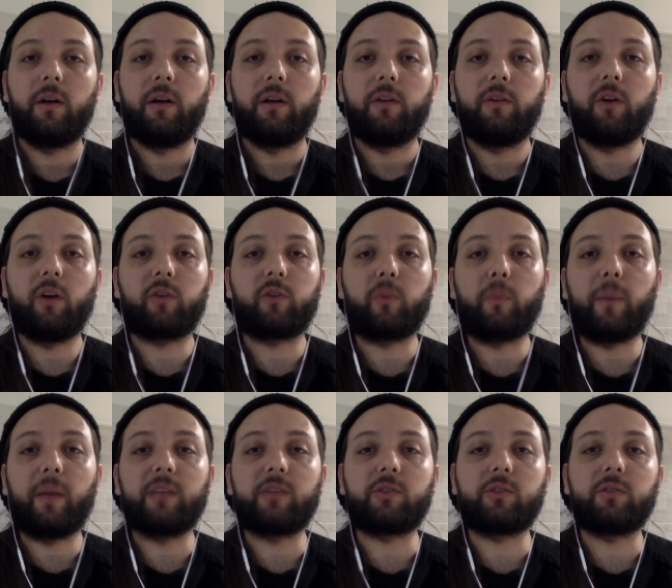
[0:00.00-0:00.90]
Not to
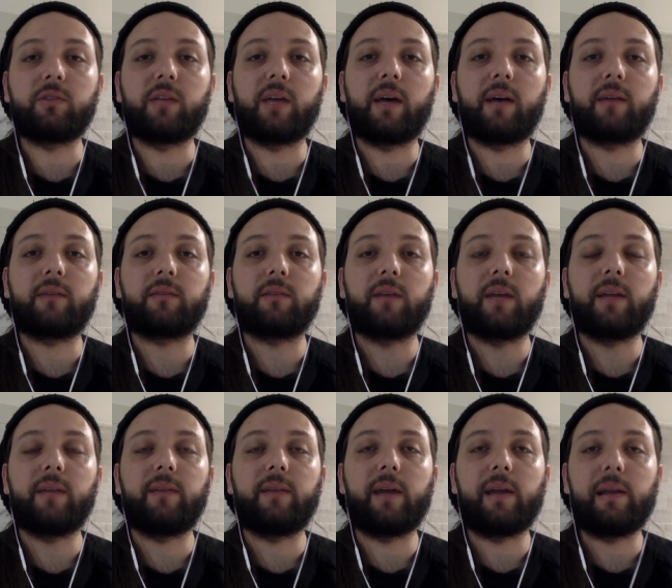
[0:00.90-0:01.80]
mention that
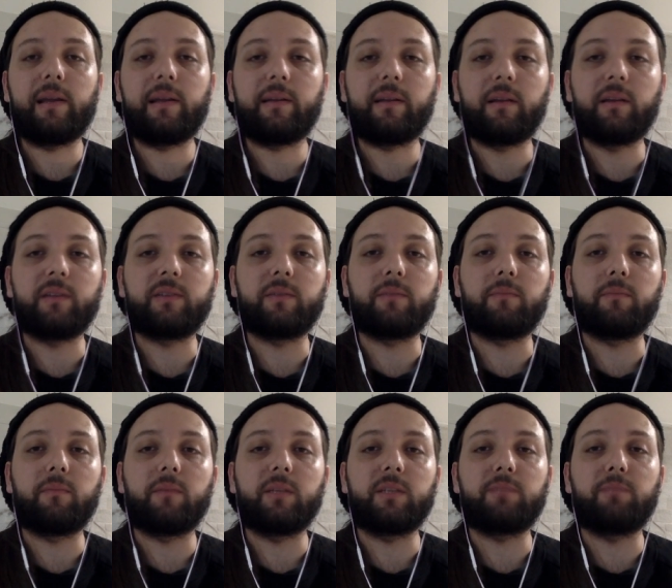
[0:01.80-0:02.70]
antinatalism
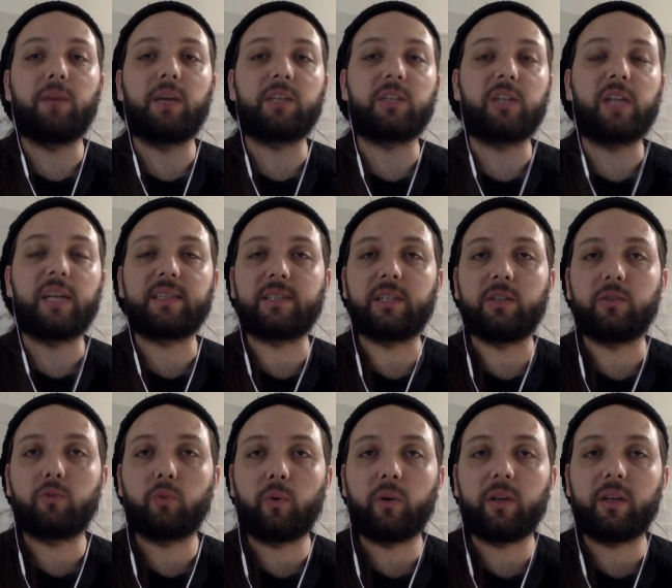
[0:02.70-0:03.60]
is much less
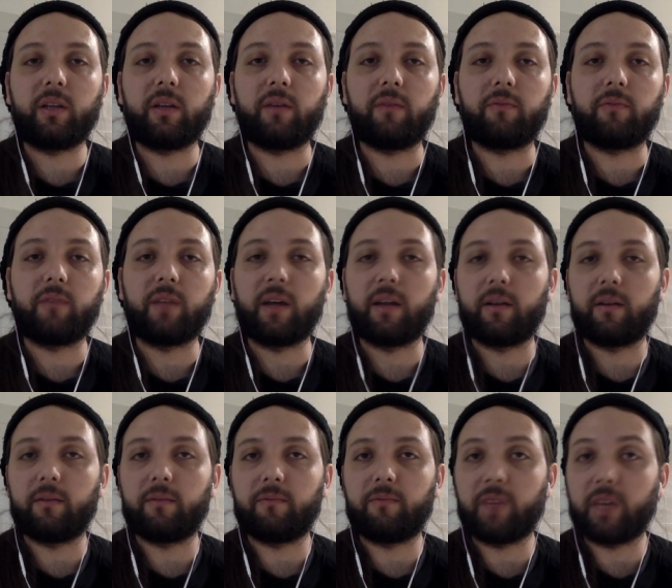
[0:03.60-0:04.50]
intuitive
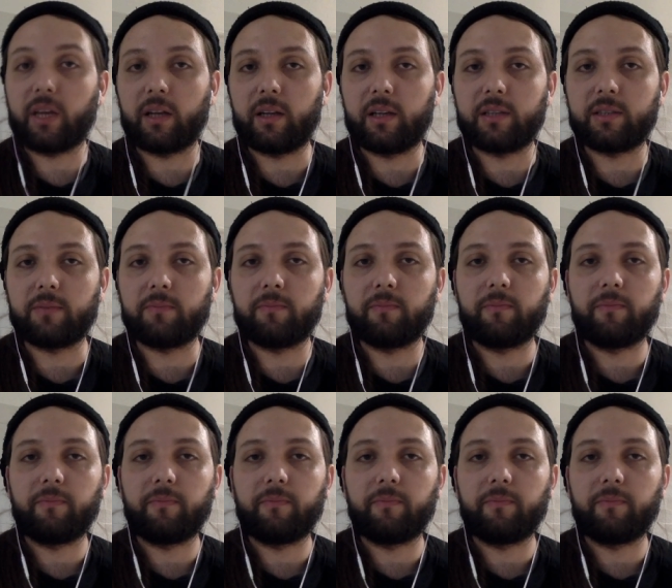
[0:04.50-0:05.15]
than veganism.